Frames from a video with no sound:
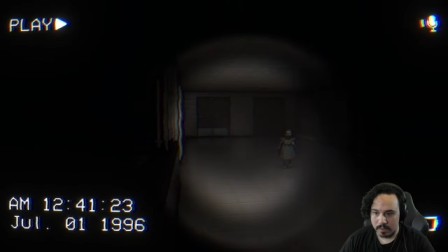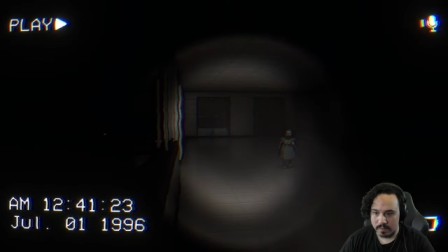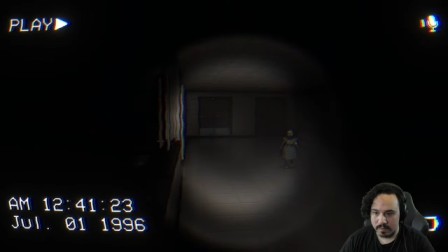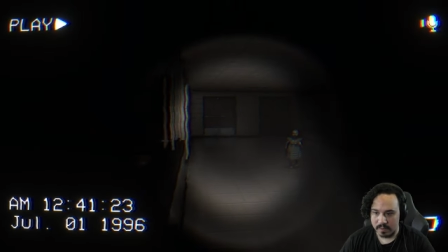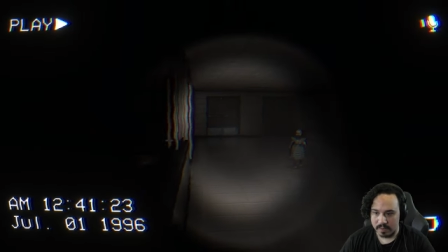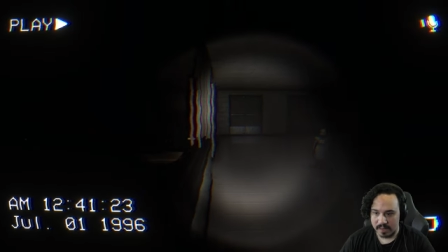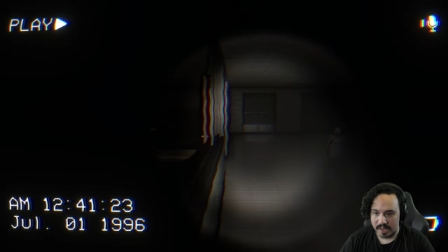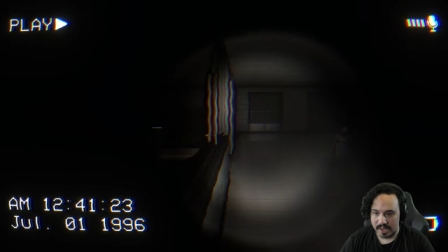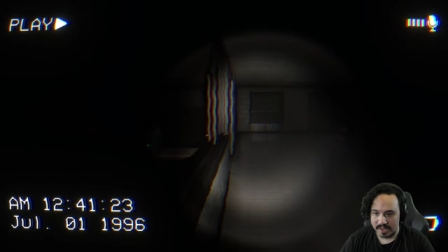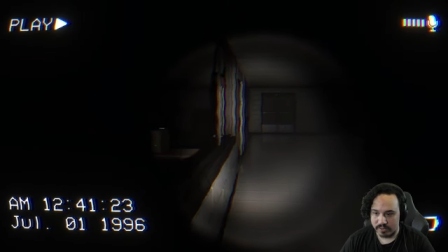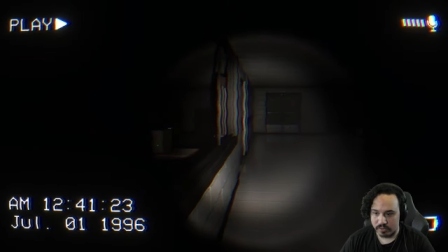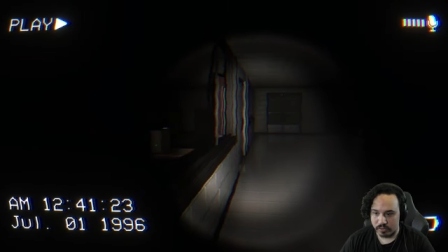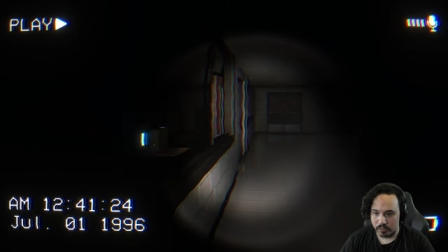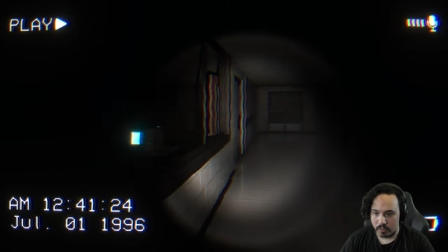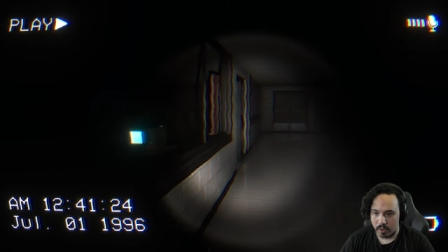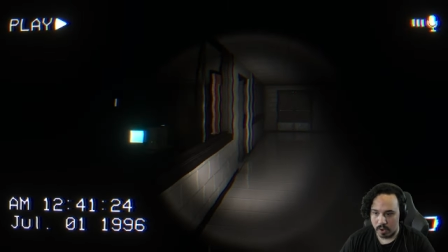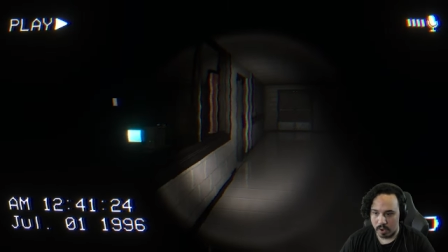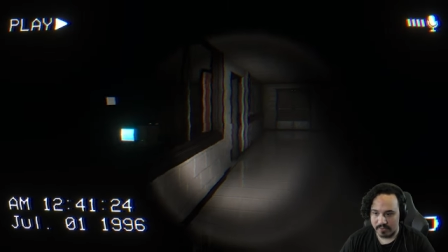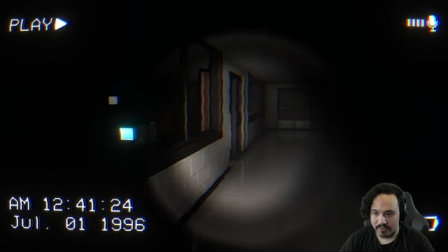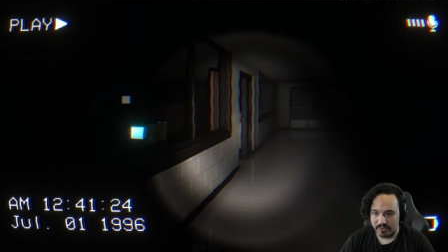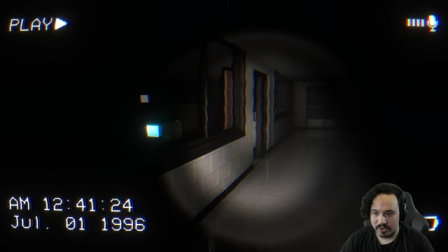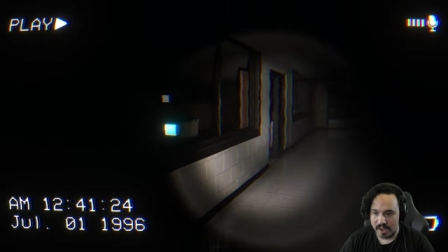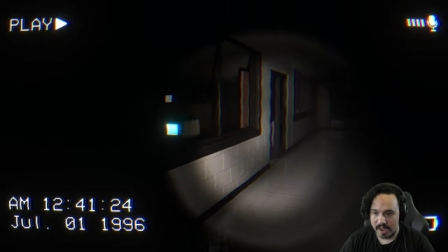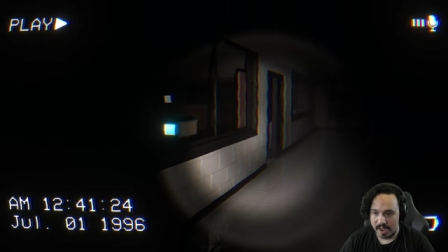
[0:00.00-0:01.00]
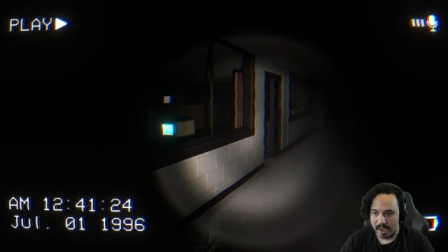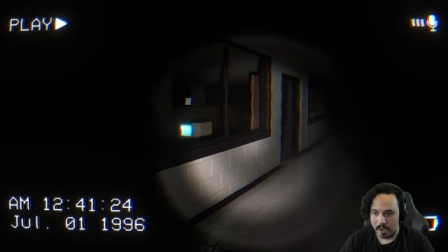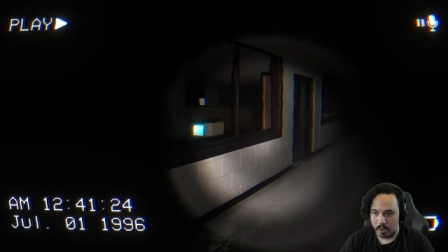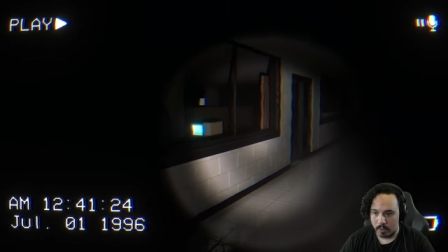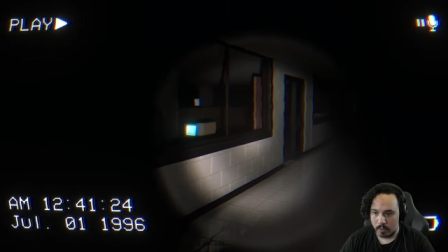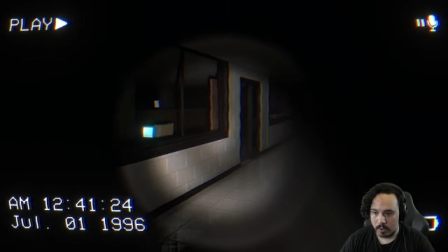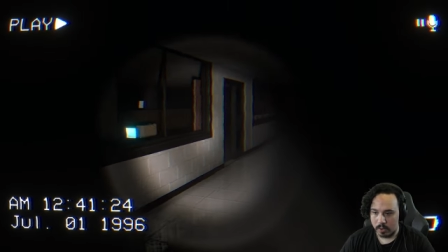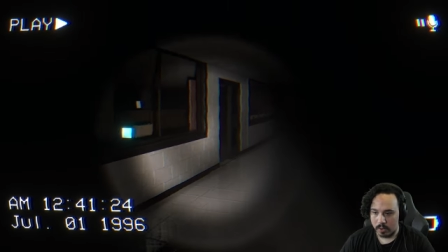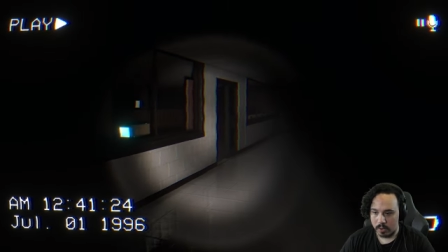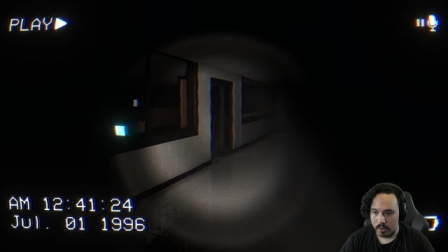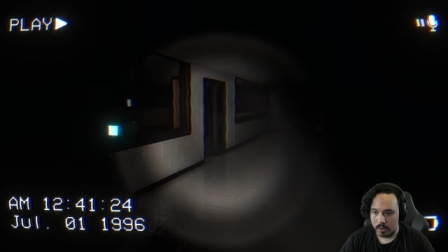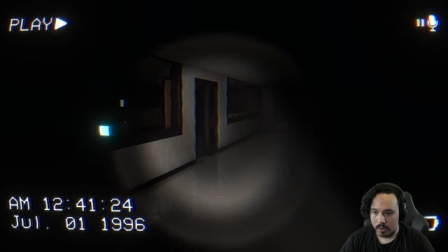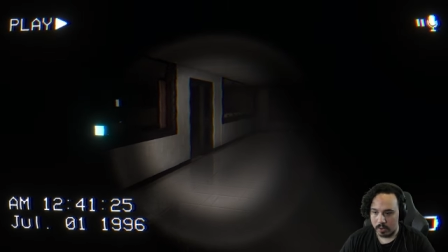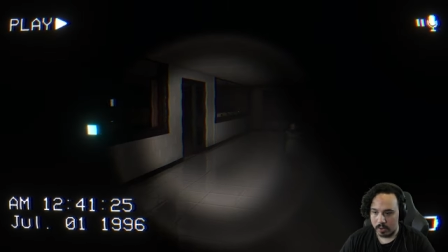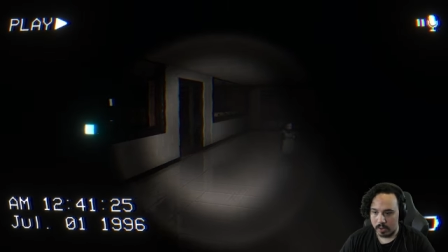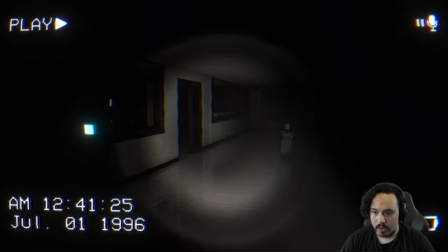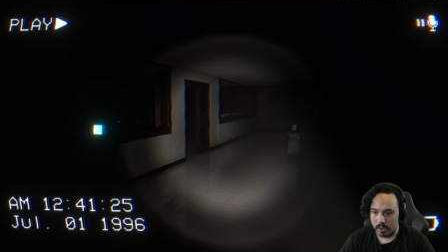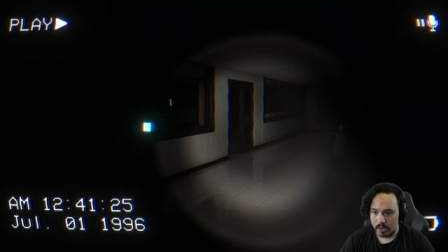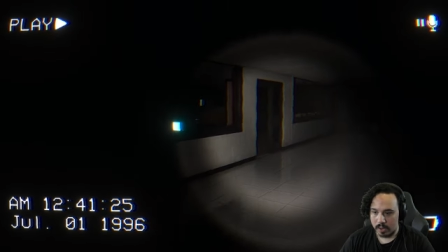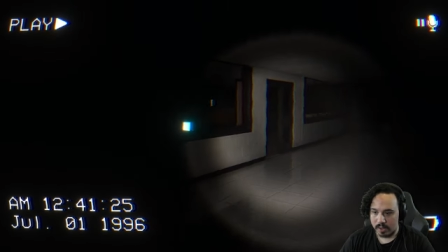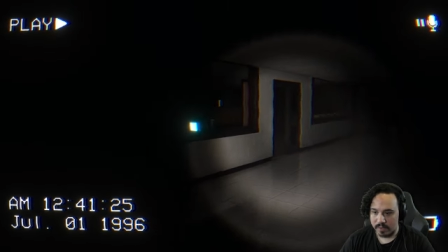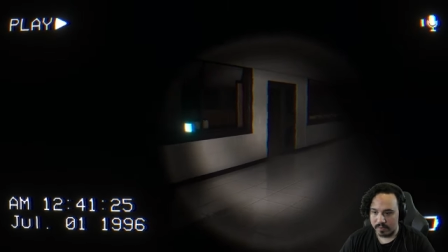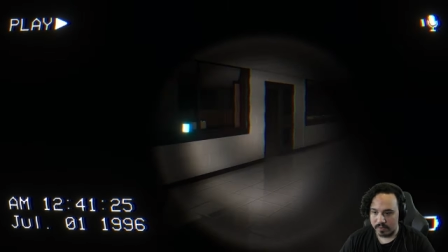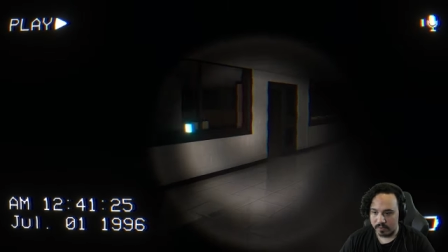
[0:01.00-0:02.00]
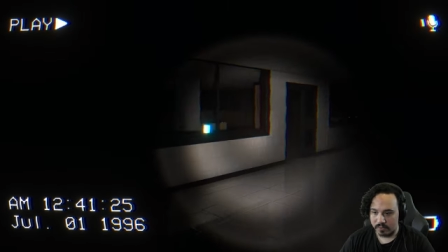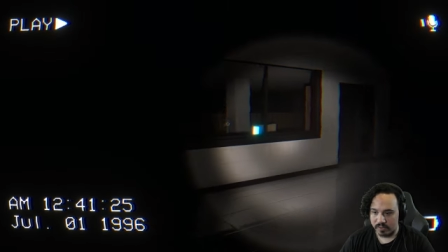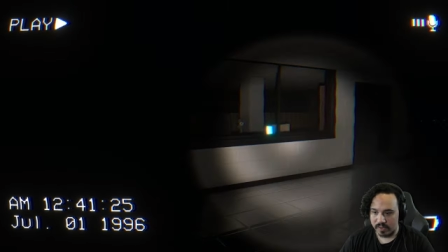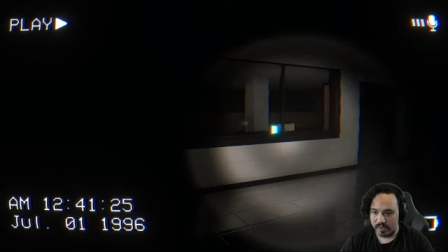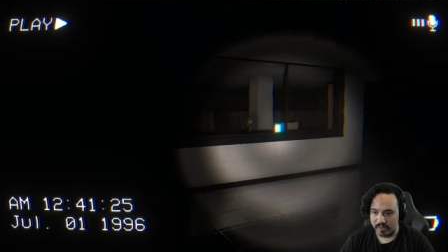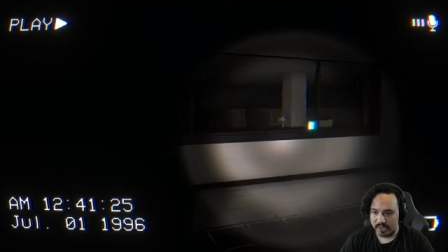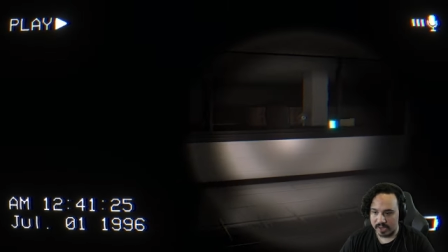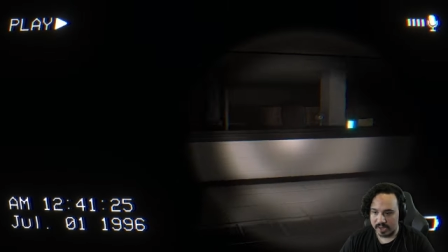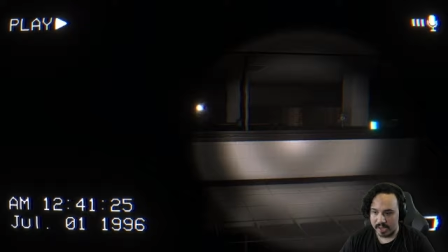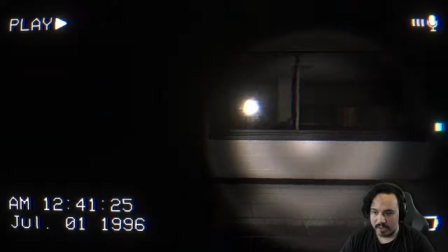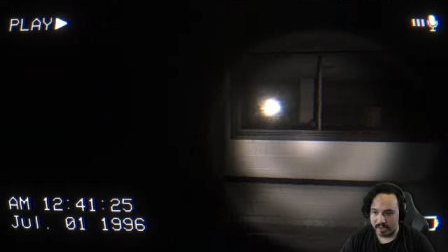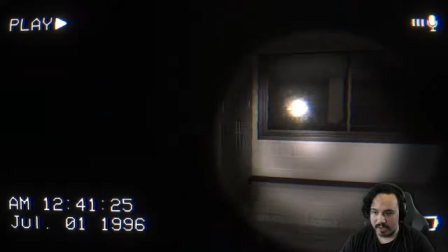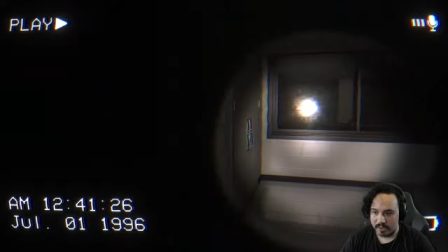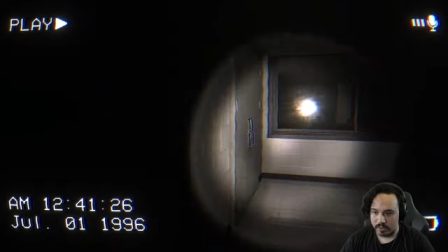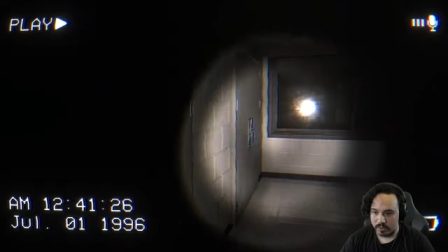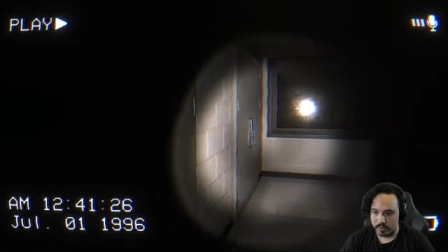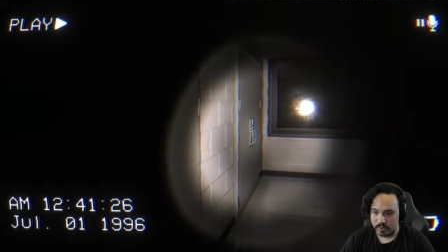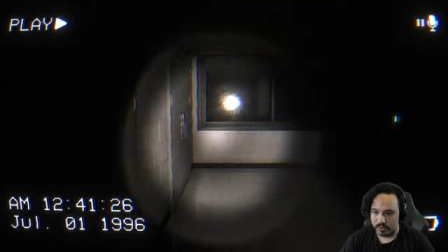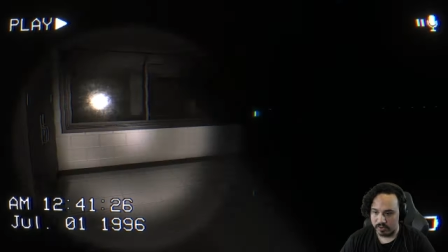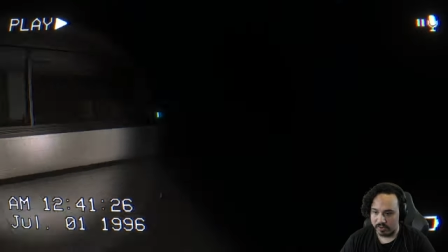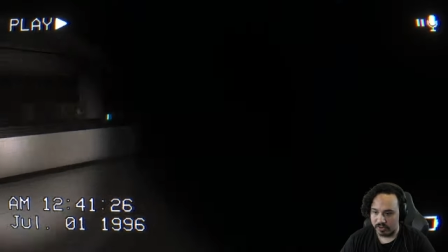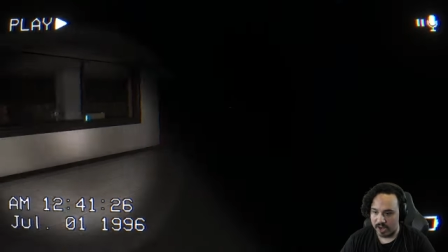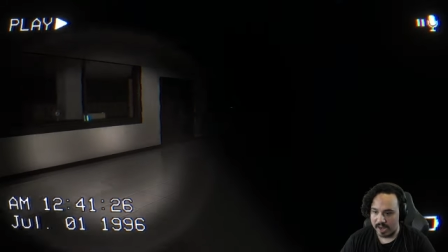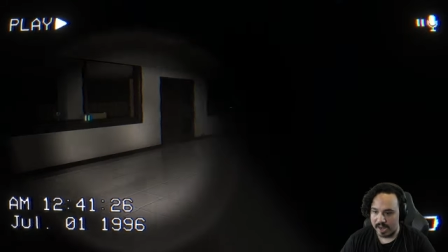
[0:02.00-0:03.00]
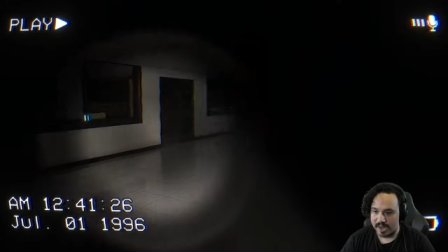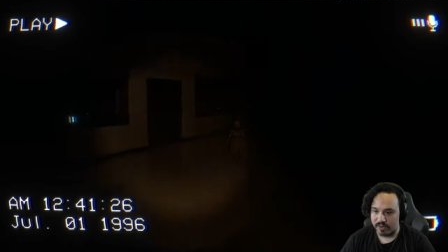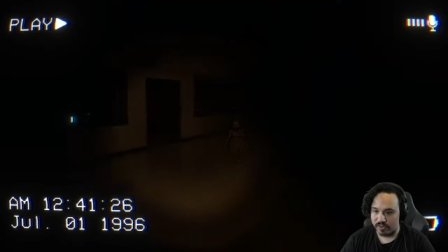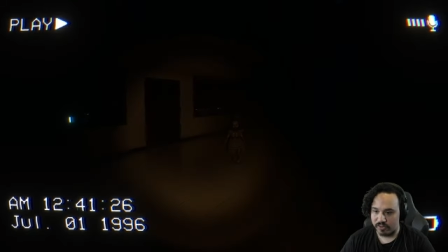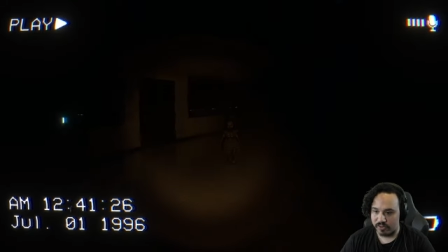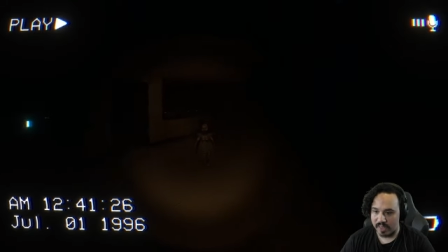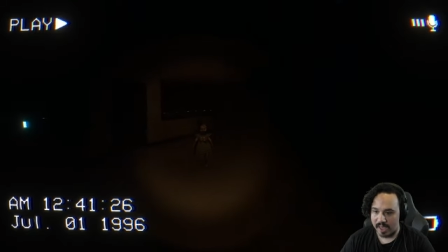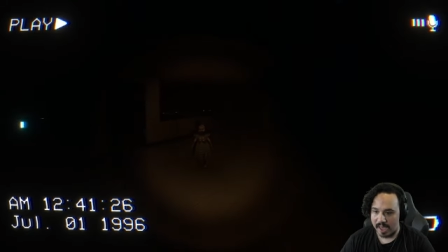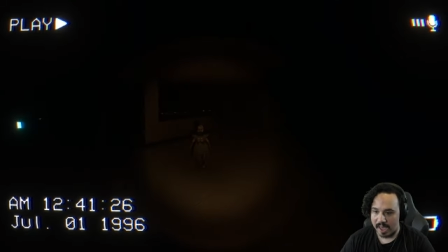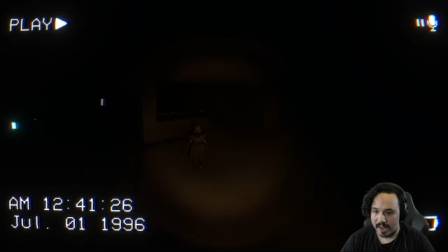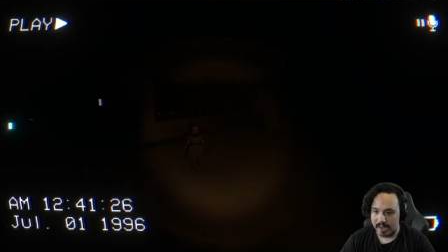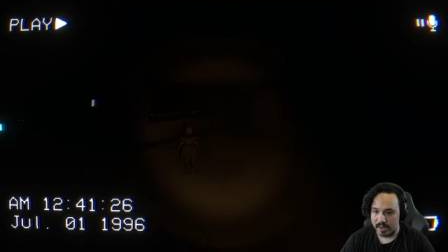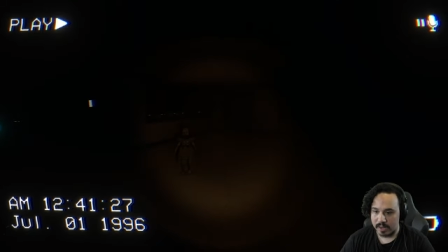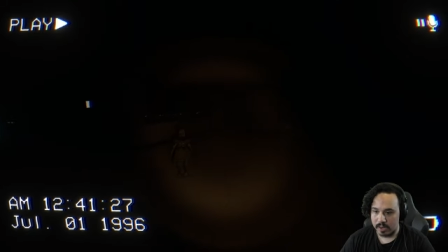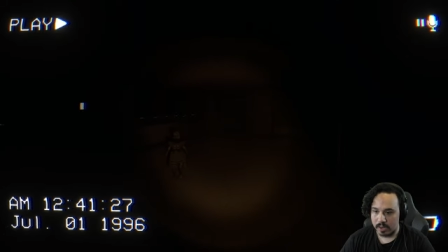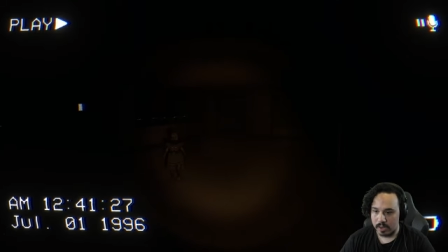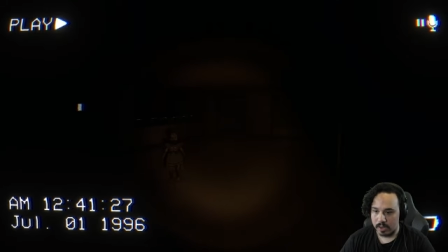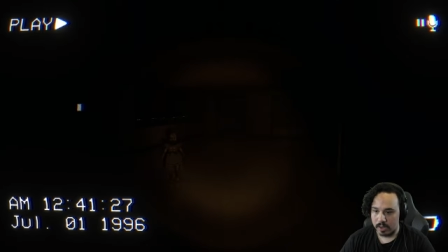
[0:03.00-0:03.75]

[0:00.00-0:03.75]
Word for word: The lights are off now. And there's nothing I can do to change that.